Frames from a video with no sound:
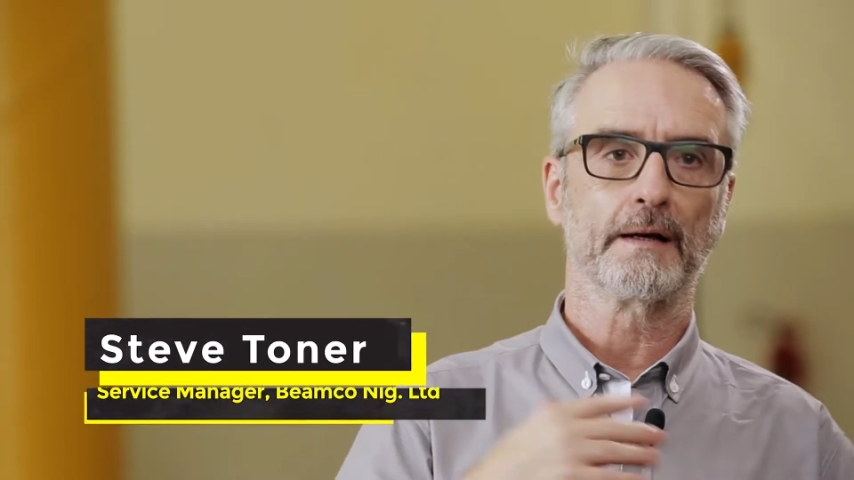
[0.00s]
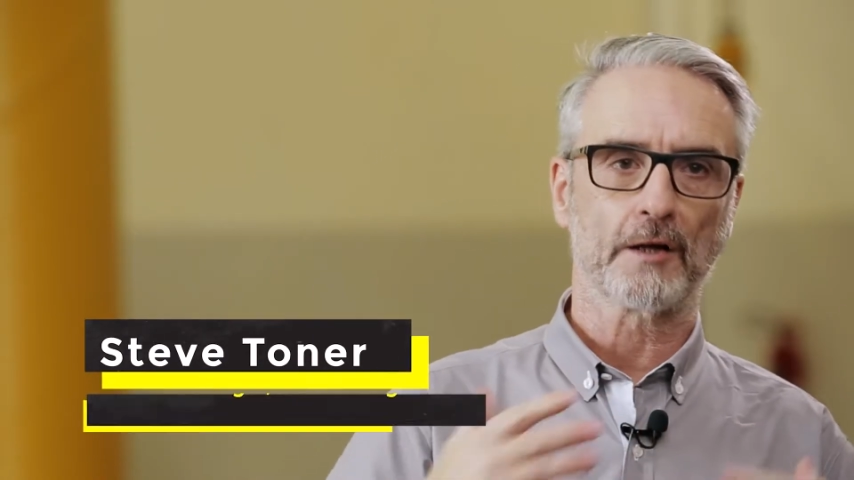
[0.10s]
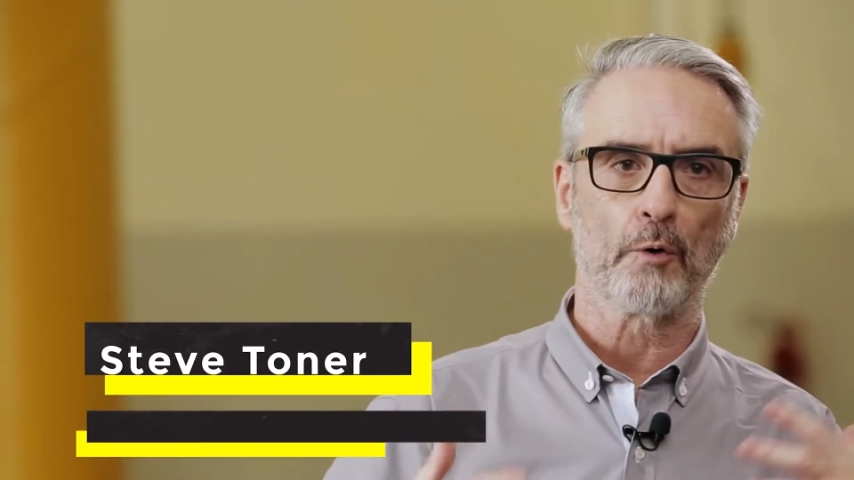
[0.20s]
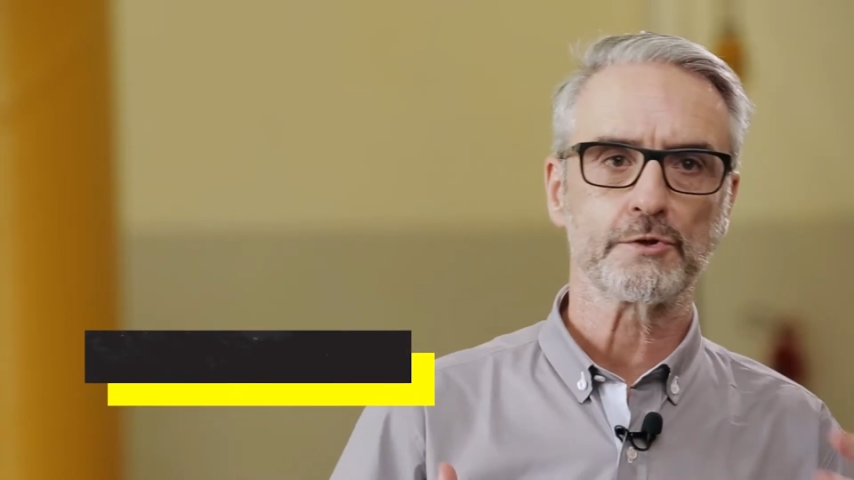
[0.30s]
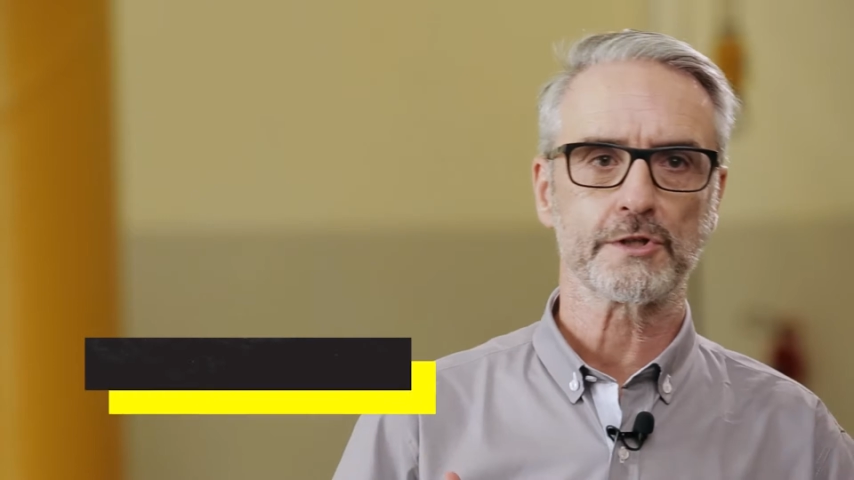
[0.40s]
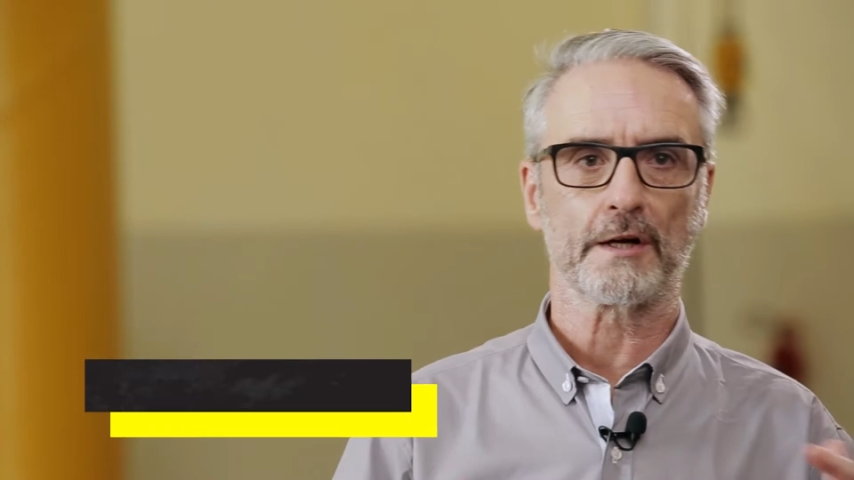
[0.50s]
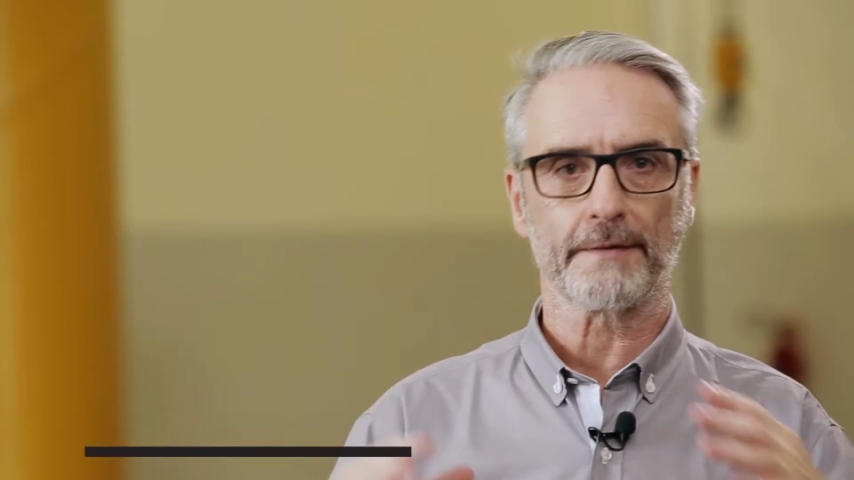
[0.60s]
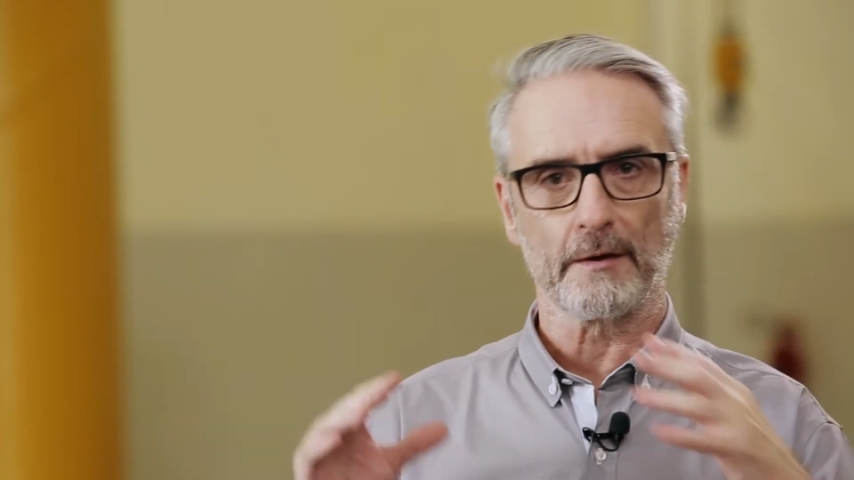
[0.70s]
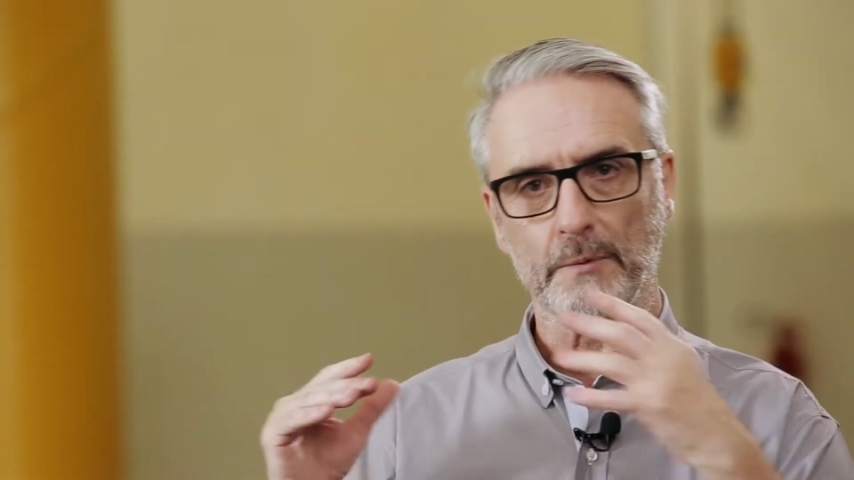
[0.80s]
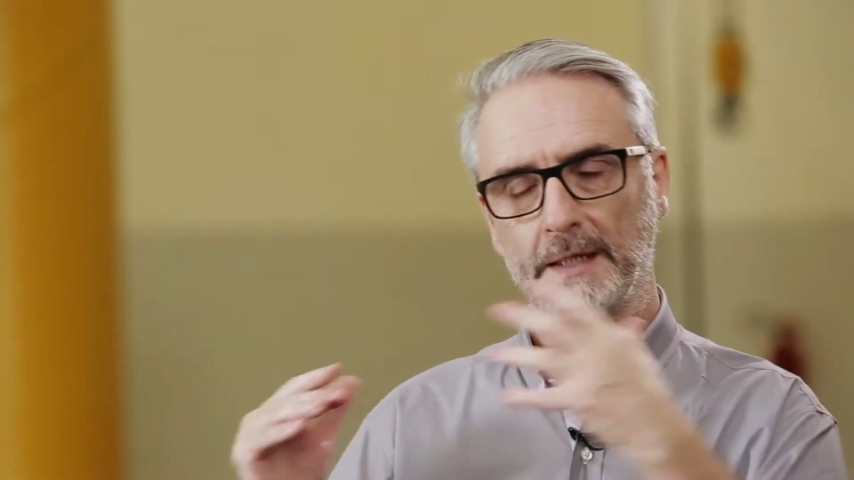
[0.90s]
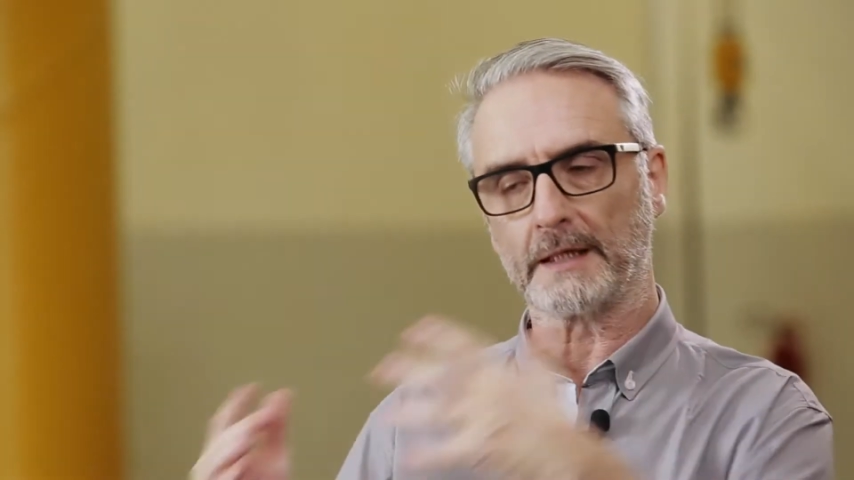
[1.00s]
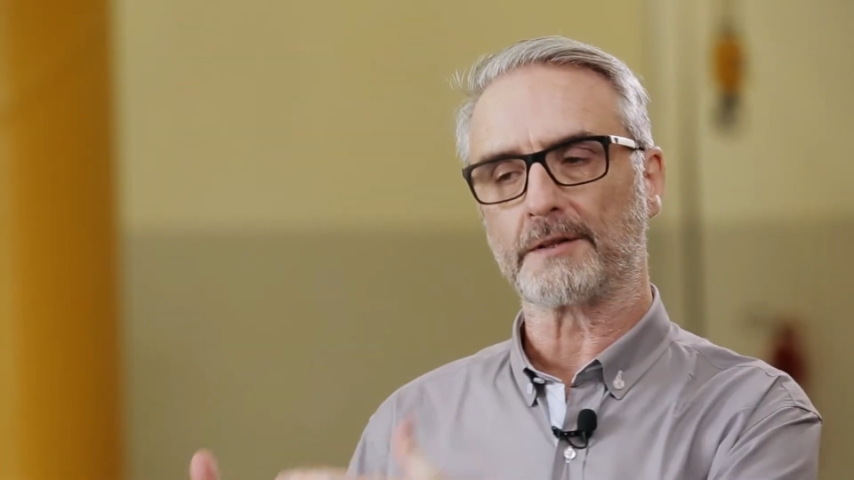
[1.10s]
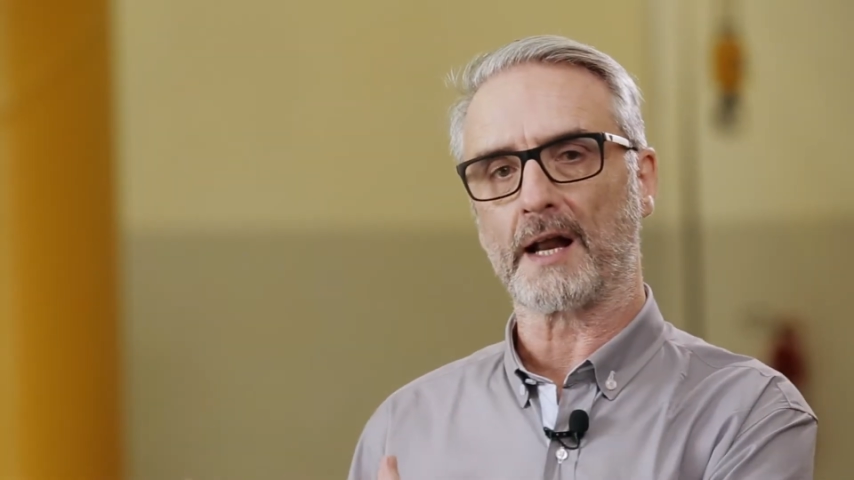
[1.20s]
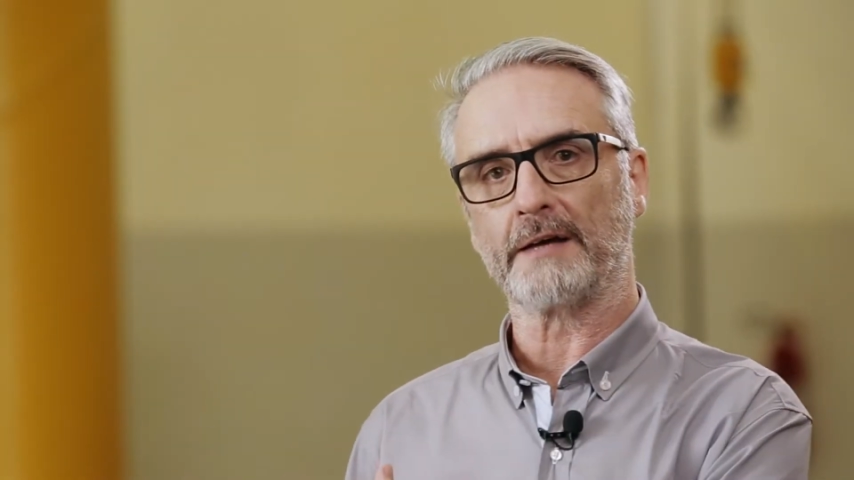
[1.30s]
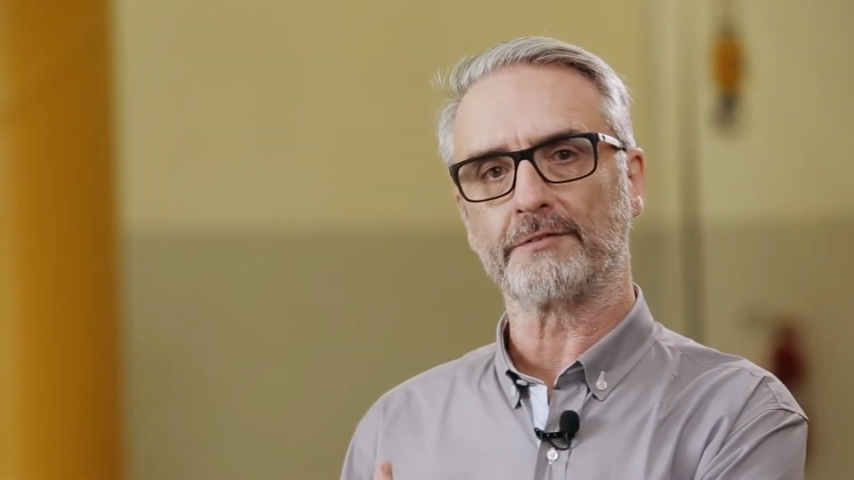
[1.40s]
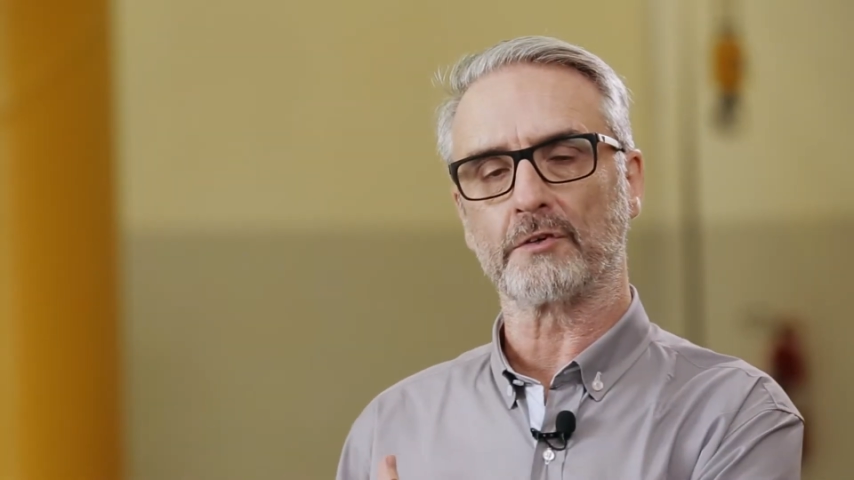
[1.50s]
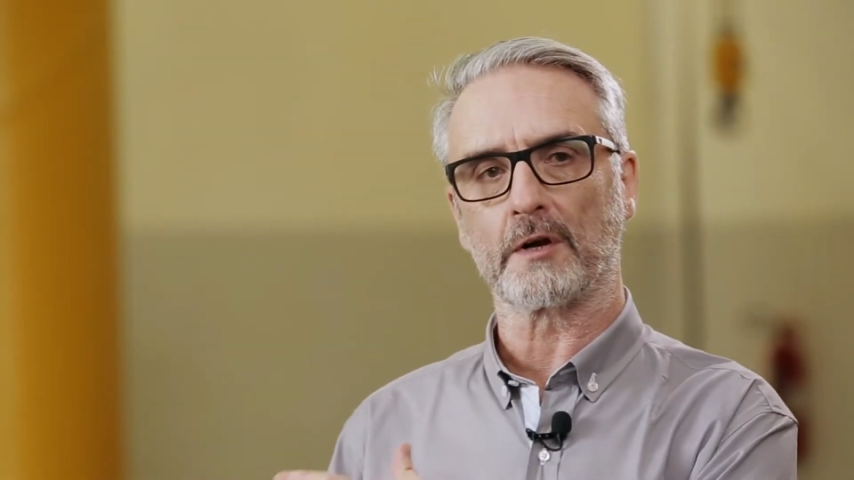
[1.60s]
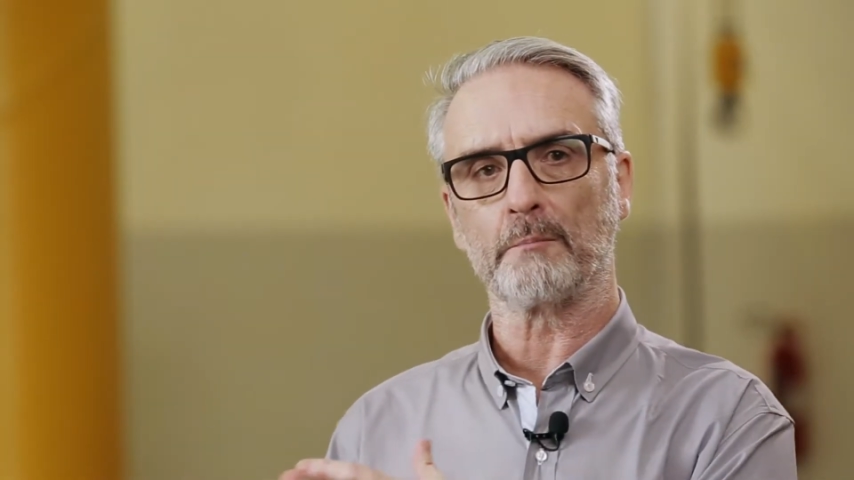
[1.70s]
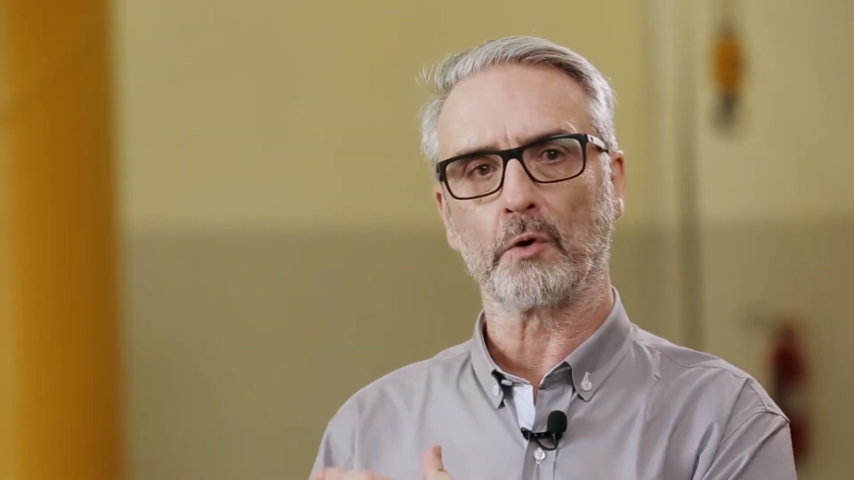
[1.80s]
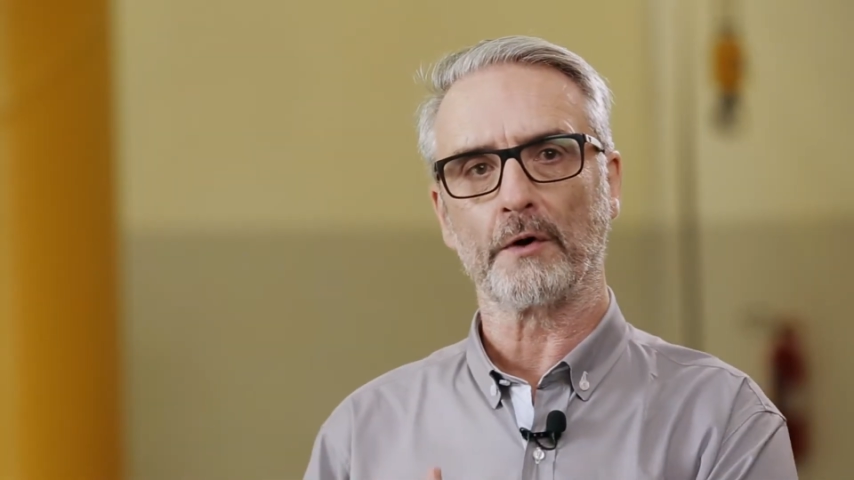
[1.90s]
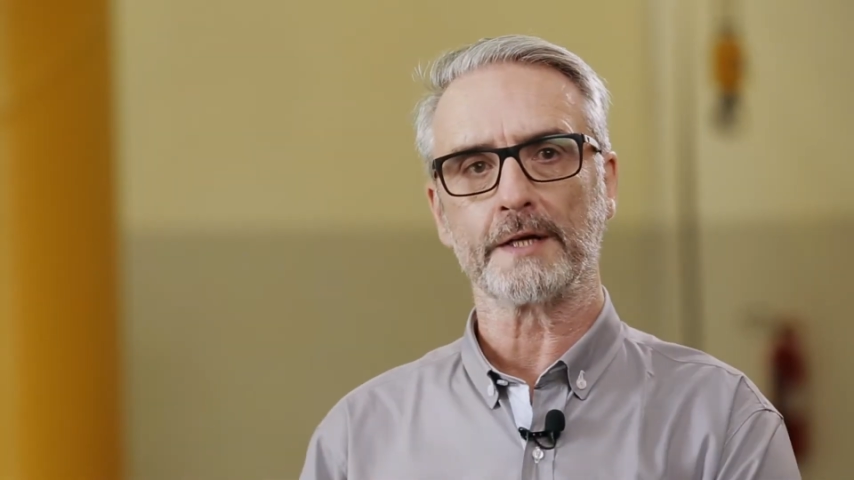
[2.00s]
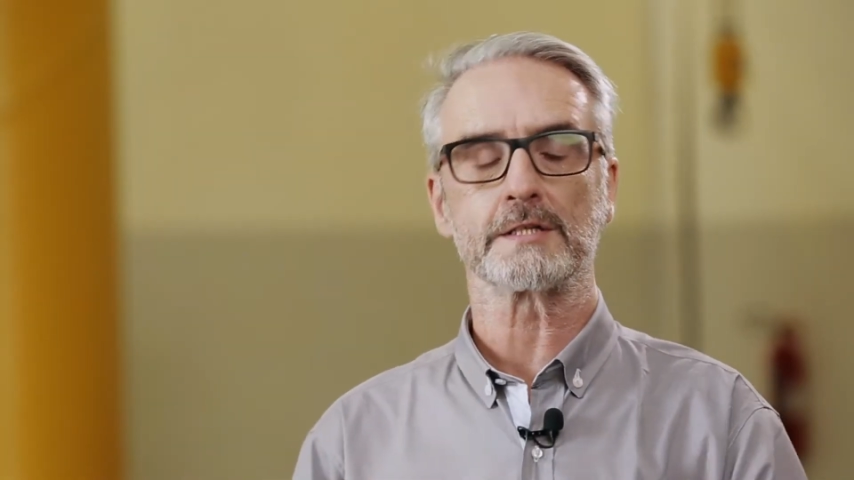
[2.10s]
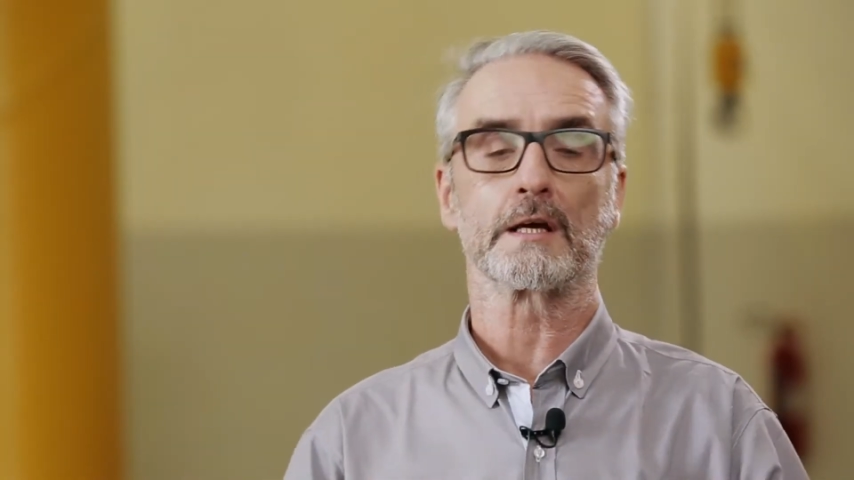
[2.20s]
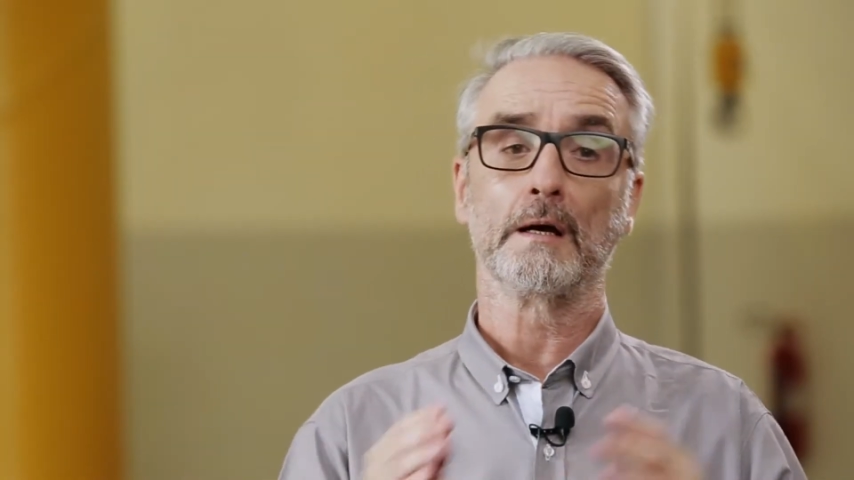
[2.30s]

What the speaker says: culture that we can drive to our employees.